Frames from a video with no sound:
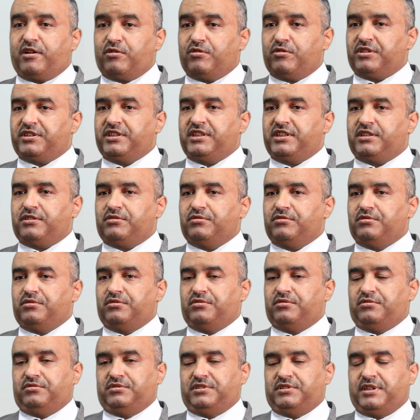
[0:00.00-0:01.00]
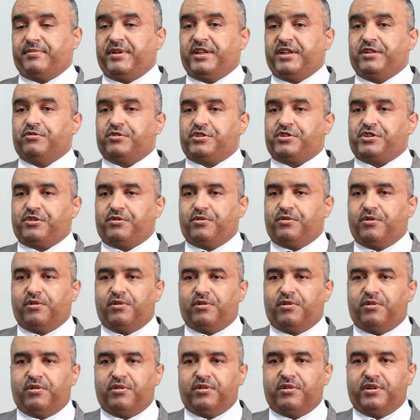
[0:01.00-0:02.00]
According to
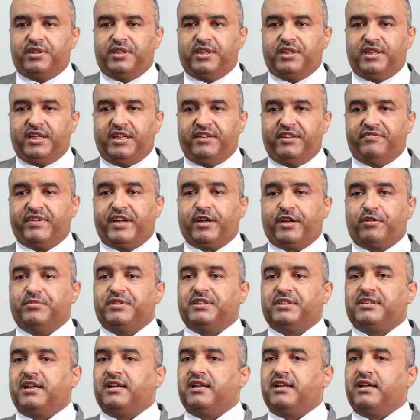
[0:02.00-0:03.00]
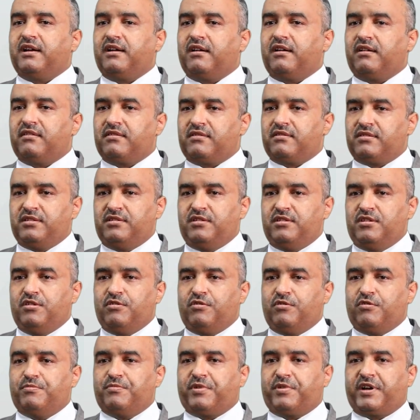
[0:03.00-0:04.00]
WHO, environmental health
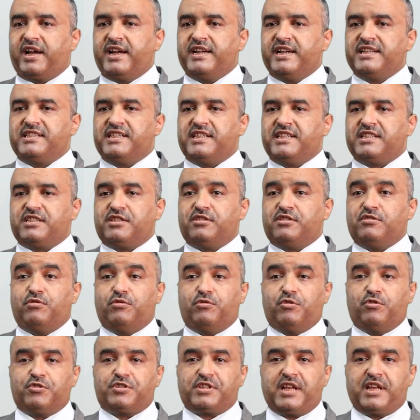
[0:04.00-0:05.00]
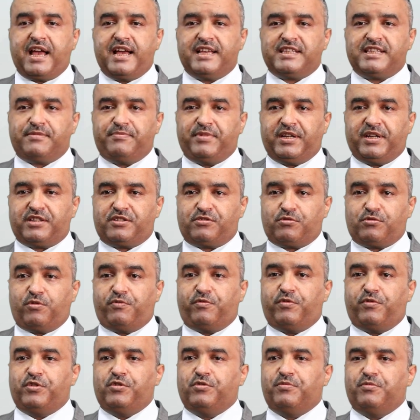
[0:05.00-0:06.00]
comprises those aspects
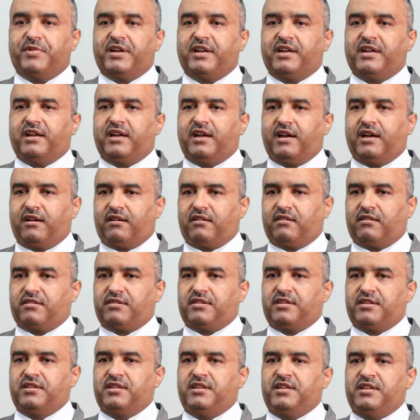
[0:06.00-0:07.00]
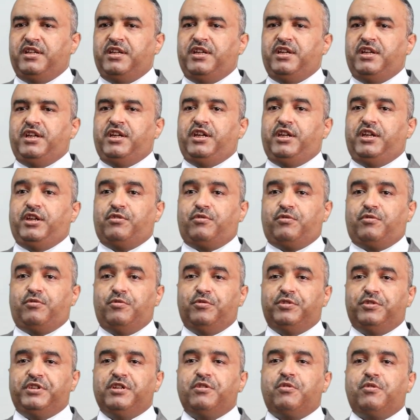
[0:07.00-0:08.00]
of human health,
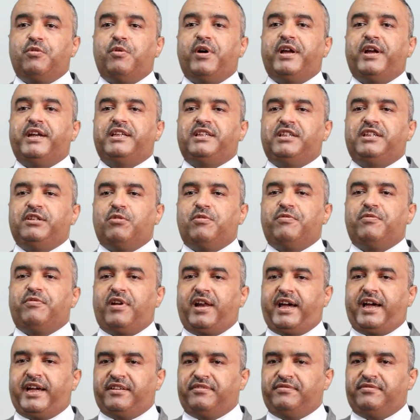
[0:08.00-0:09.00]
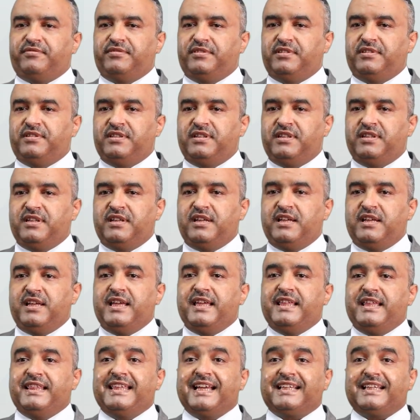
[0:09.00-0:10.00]
including quality of life,
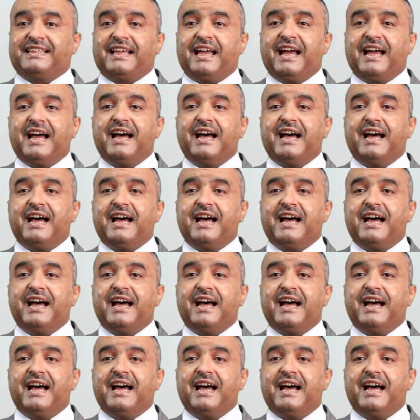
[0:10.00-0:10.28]
that